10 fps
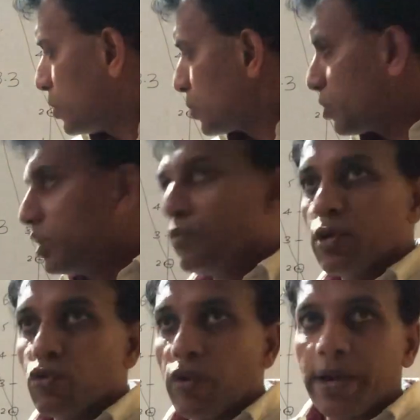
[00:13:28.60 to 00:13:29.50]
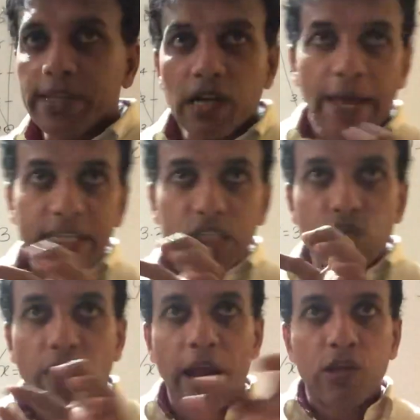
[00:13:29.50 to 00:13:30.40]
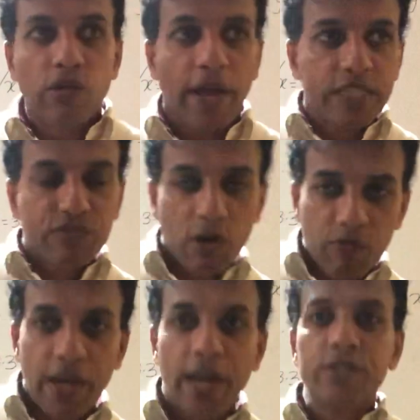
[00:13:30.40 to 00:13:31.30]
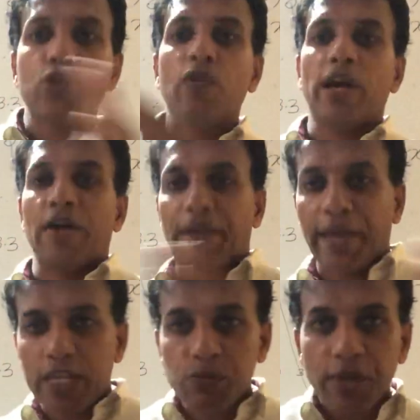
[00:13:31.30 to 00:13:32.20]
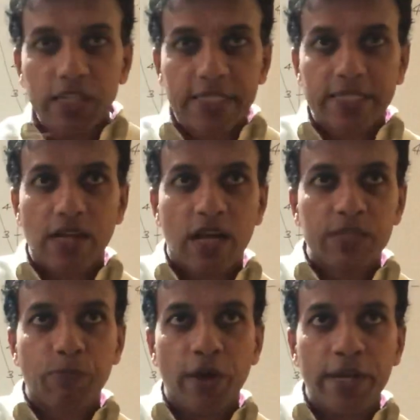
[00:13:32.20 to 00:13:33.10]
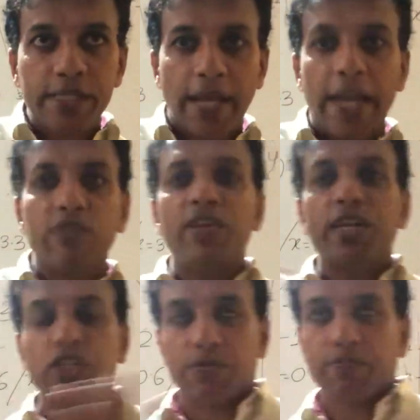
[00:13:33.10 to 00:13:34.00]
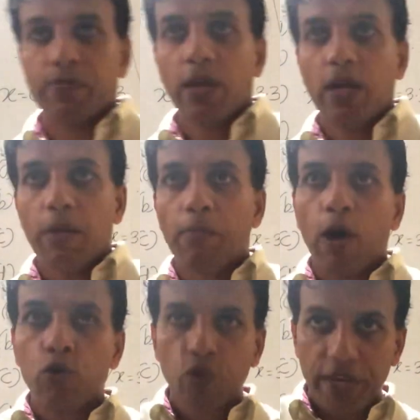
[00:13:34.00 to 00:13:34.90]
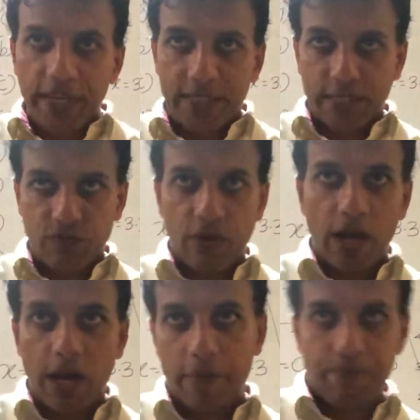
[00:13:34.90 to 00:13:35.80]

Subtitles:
So here we have to write the x value, x from where to where. Range means start point and finishing. Boundaries, where.